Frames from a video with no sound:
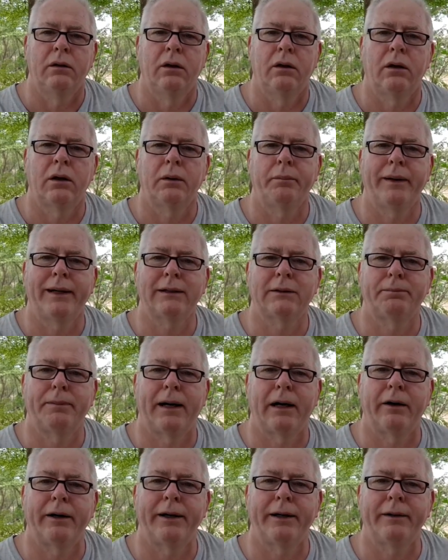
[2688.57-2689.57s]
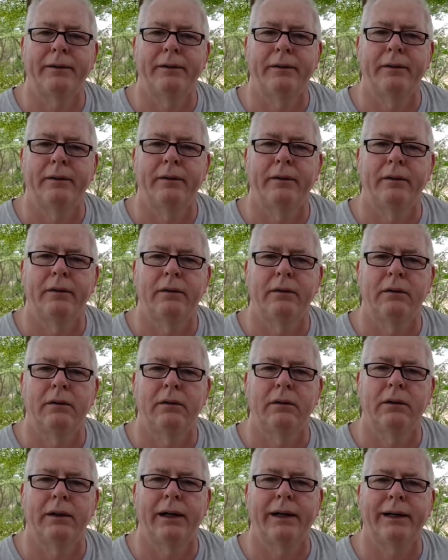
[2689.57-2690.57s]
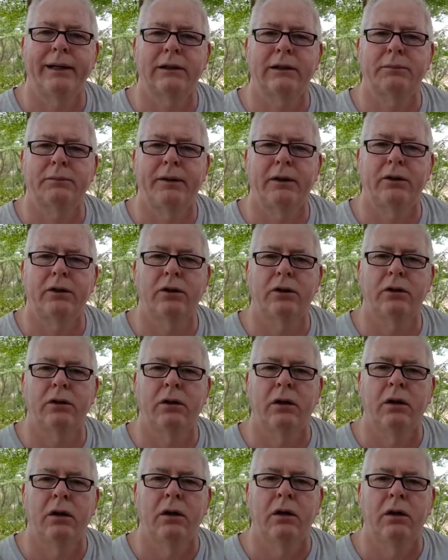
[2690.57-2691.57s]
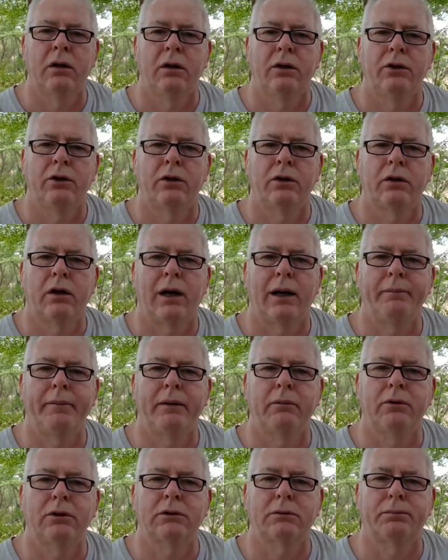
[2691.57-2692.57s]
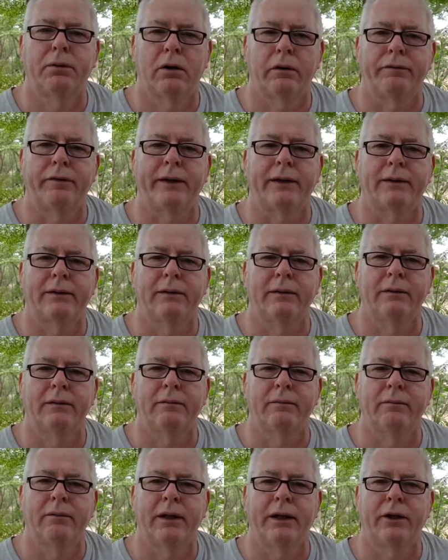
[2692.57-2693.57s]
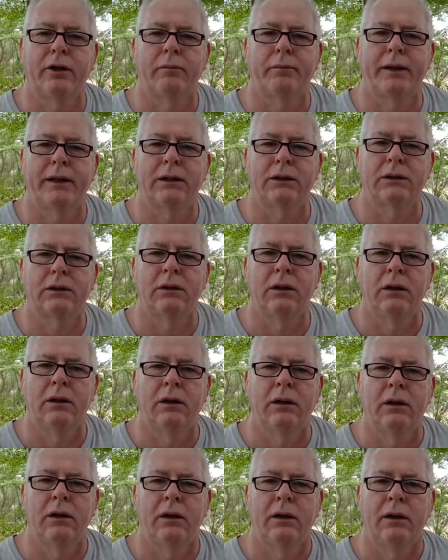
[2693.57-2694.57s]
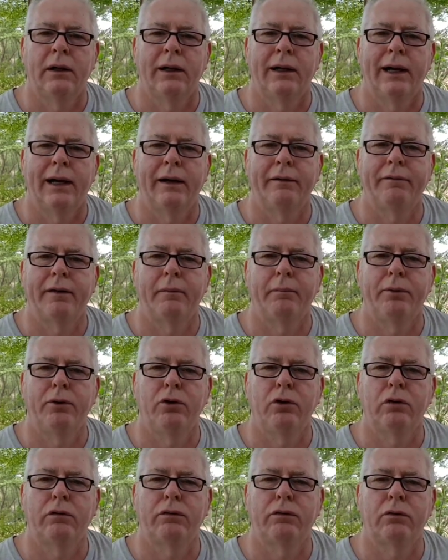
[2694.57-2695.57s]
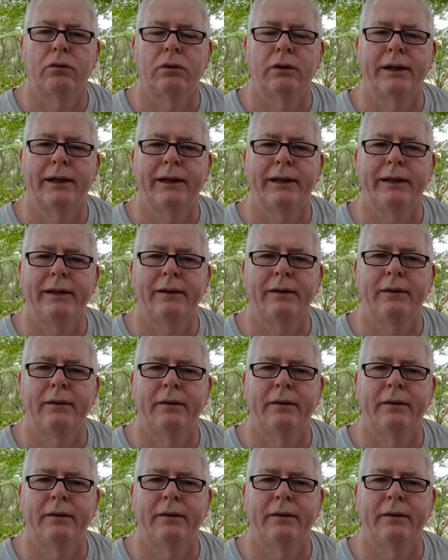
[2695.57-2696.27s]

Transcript: All the best, Barry. Danik Smither, your timing was perfect. Thank you, Mitch. Have a beautiful day.